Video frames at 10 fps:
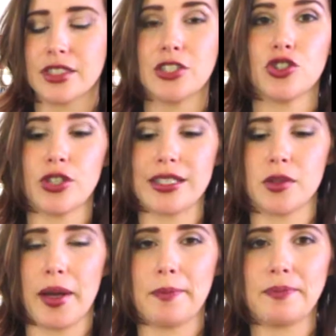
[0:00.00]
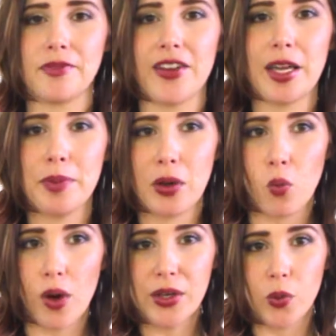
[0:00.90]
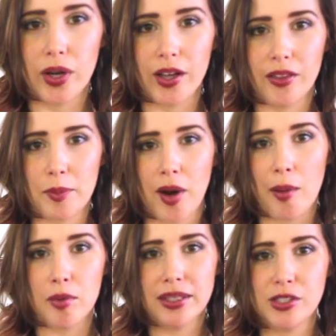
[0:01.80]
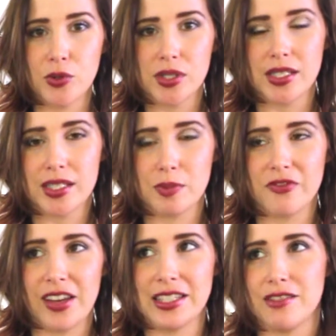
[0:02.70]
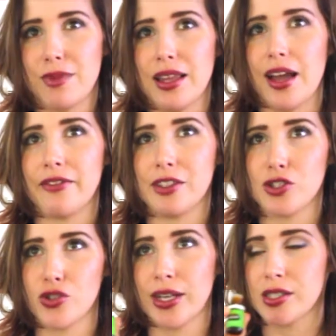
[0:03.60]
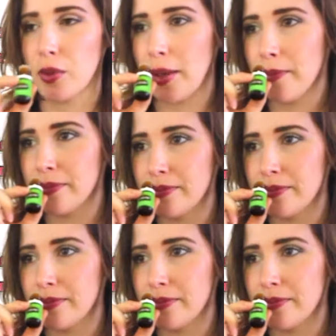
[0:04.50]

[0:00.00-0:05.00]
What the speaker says: Stress Away. If I could pick one oil that probably suits this phase of my life, it's Stress Away.